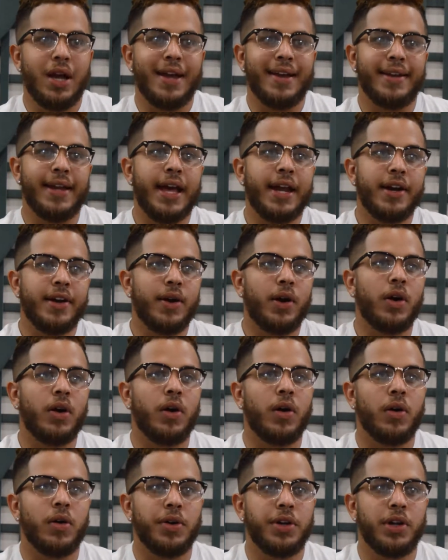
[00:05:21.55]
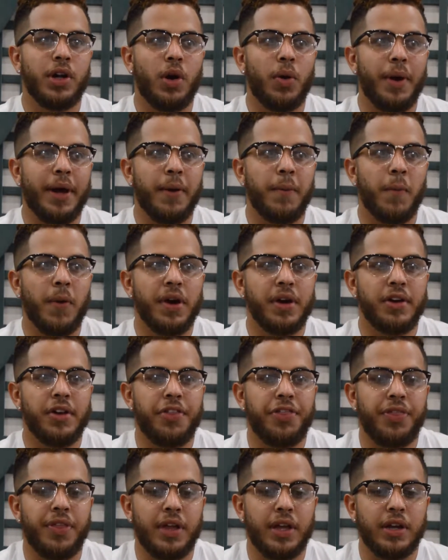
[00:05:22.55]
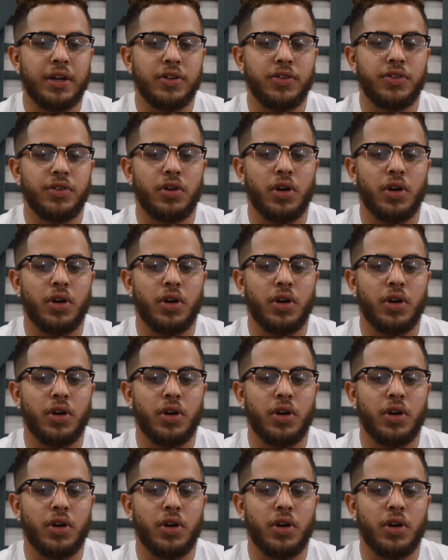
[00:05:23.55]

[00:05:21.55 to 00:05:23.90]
Not at all. You know, and one of the things,